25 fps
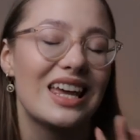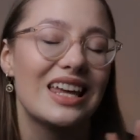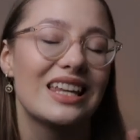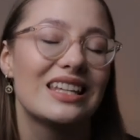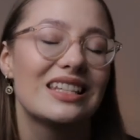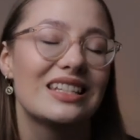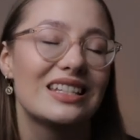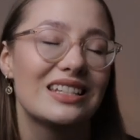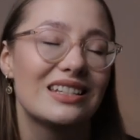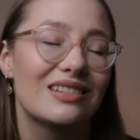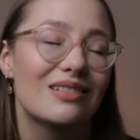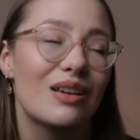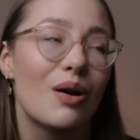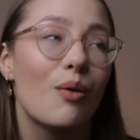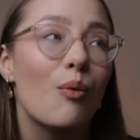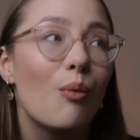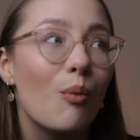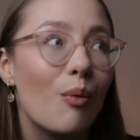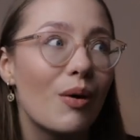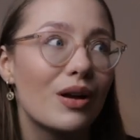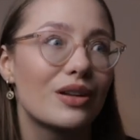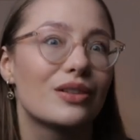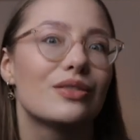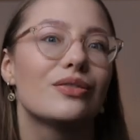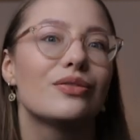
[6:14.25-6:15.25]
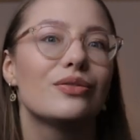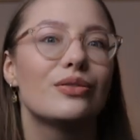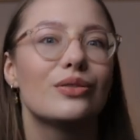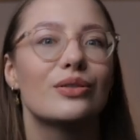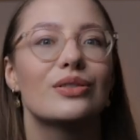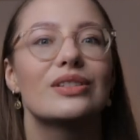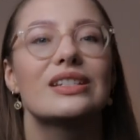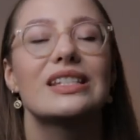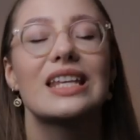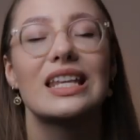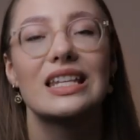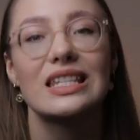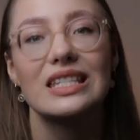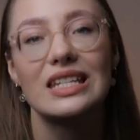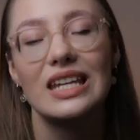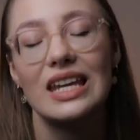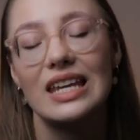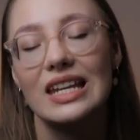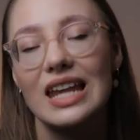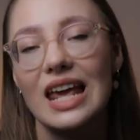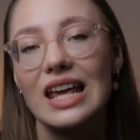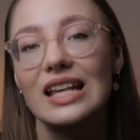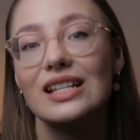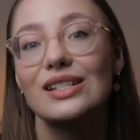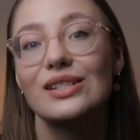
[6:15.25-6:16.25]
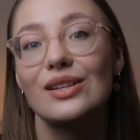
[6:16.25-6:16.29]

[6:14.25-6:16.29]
It's a wonderful scent DNA,